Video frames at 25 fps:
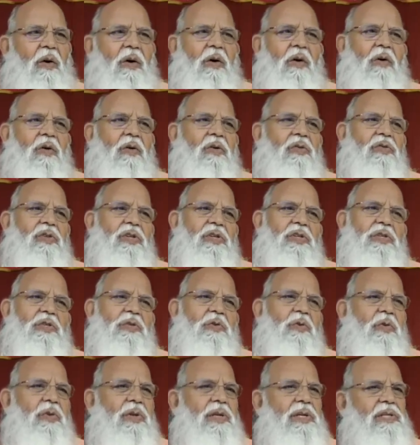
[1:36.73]
oh, these
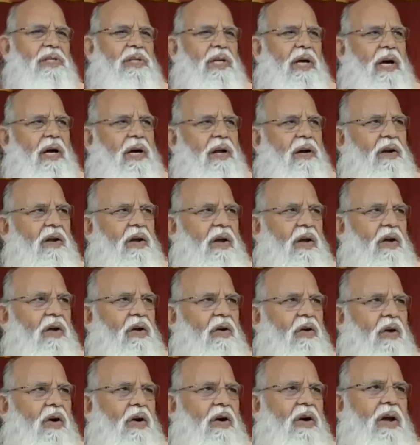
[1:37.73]
stories are
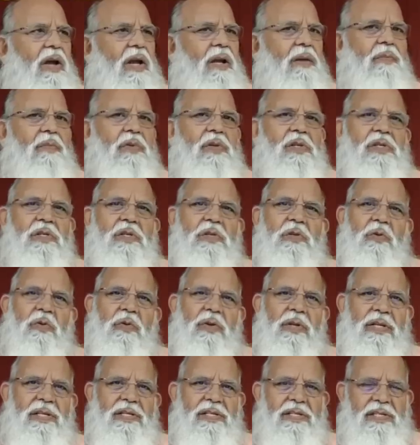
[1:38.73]
cock and bull
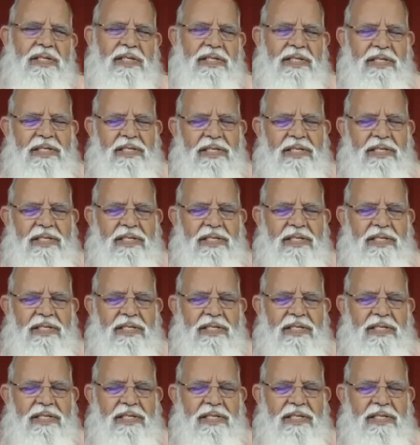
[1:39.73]
stories.